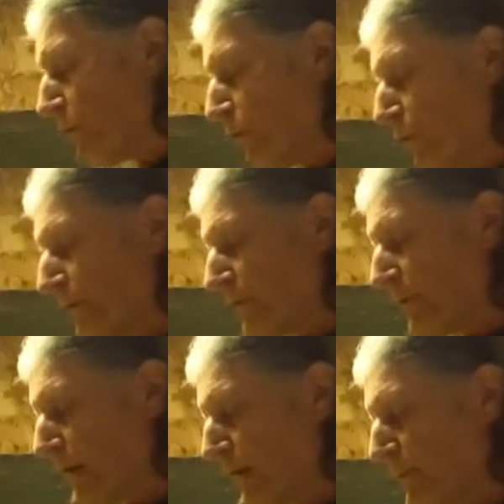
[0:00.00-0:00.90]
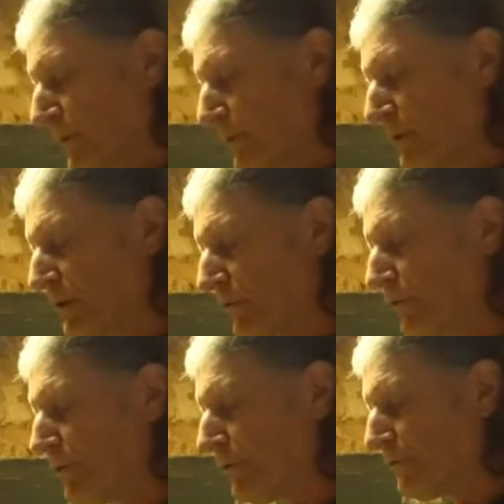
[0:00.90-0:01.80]
go with the common
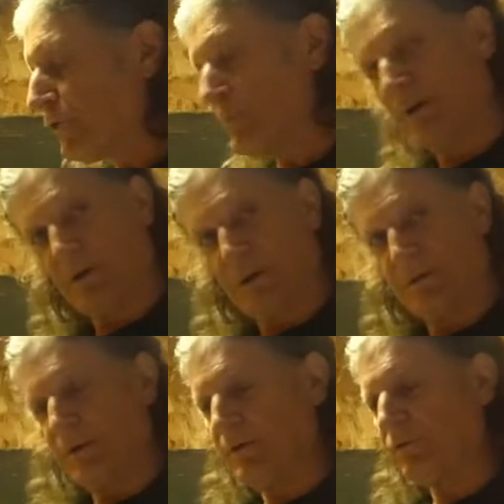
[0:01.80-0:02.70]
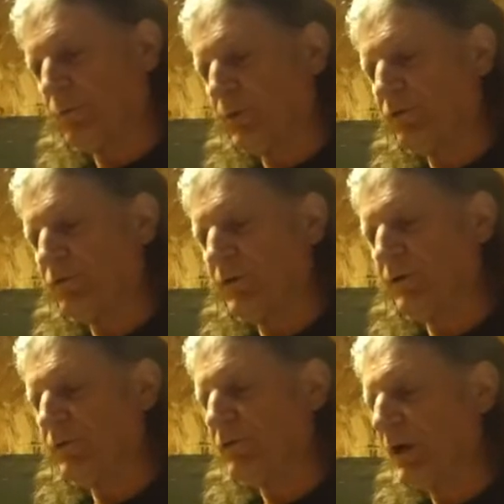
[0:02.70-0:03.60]
steel tubing like this, which
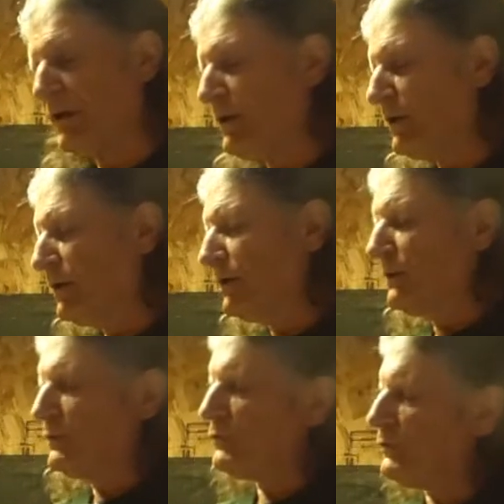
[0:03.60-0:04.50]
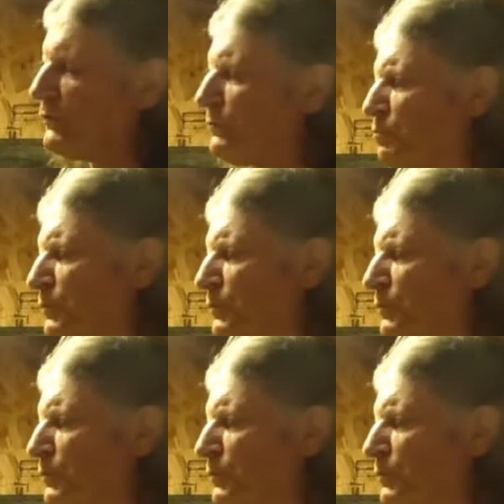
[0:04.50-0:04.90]
is just